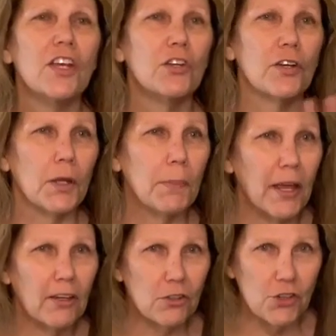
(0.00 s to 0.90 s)
You're going to
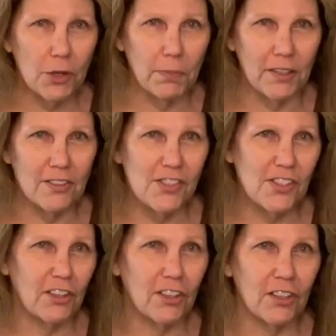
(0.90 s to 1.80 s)
pay your shipping
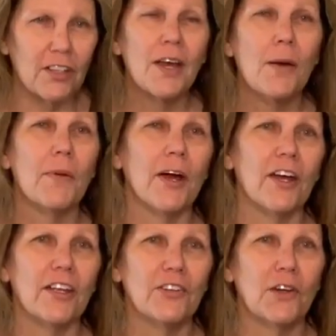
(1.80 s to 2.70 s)
still,
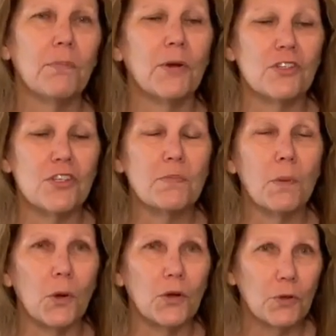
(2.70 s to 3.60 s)
but you could purchase
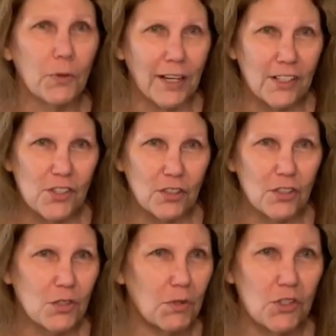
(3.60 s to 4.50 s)
board
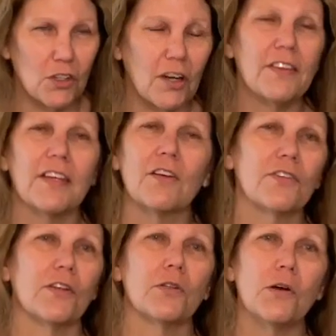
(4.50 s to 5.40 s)
erasers, which are, I think, are
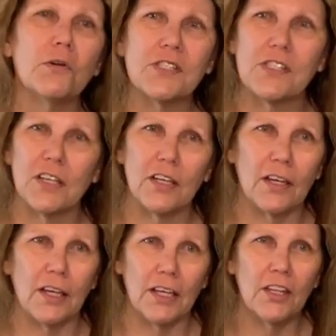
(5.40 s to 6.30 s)
the lowest
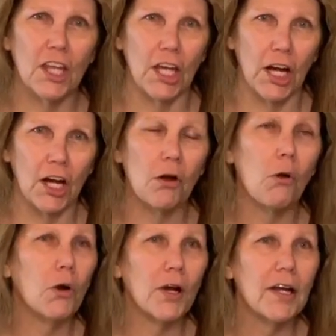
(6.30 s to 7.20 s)
thing in there,
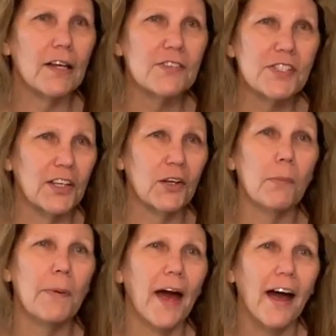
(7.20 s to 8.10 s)
or a
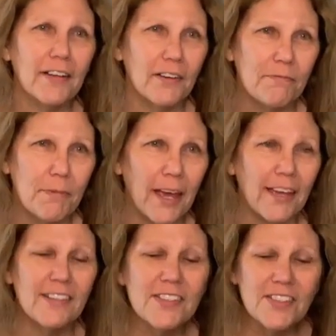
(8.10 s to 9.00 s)
single pack of
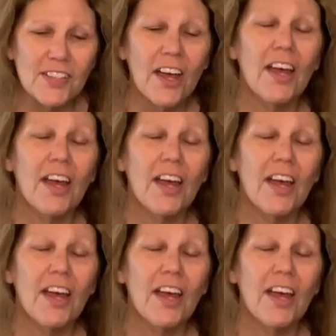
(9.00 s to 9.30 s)
paste,